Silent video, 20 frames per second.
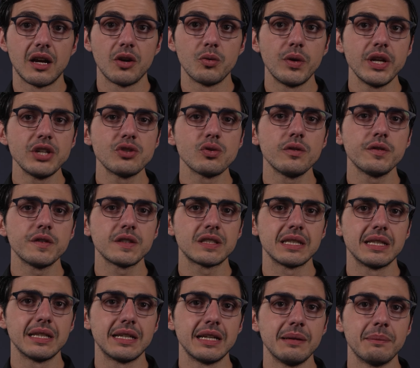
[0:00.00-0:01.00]
a redraw
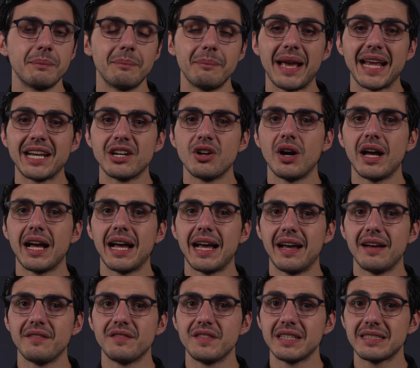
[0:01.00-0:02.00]
facility may not
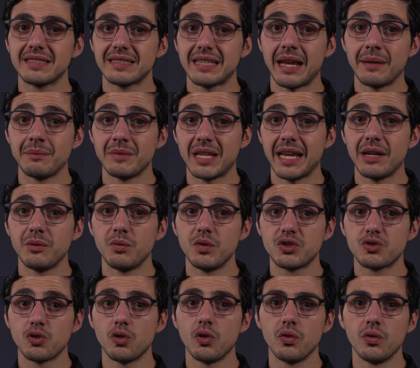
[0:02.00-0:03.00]
have the same-day
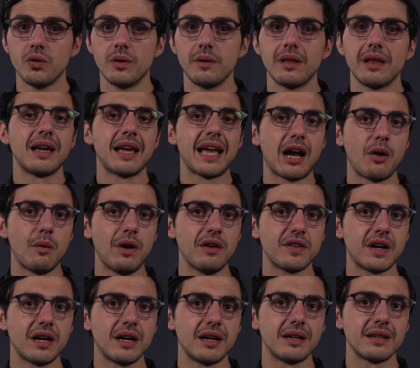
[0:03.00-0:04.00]
withdrawal.
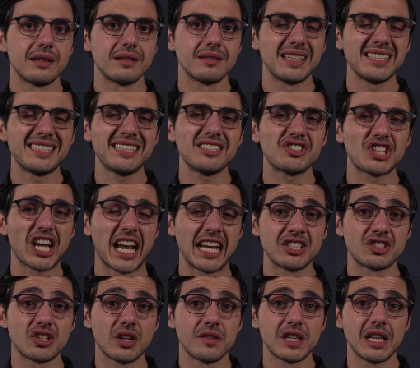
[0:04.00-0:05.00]
However, this has
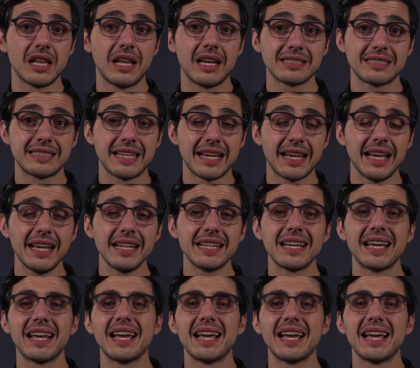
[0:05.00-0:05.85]
changed over the last decade